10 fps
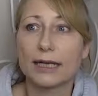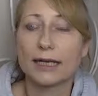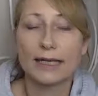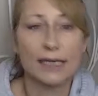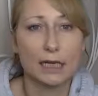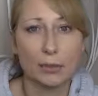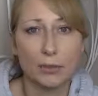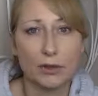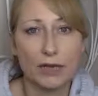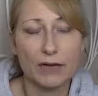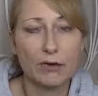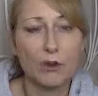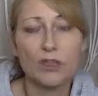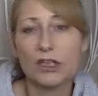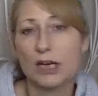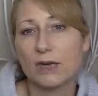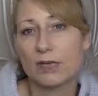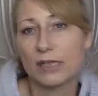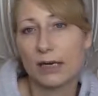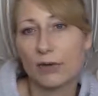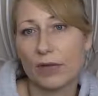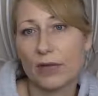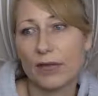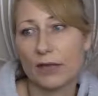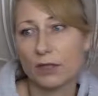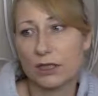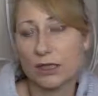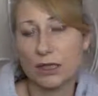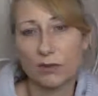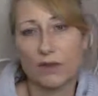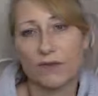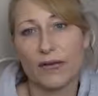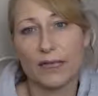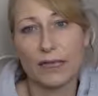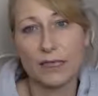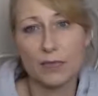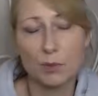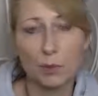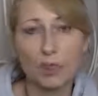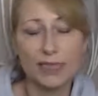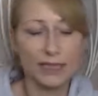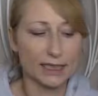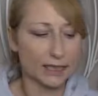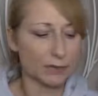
get help. There are other charities out there that deal with finances, but please get help.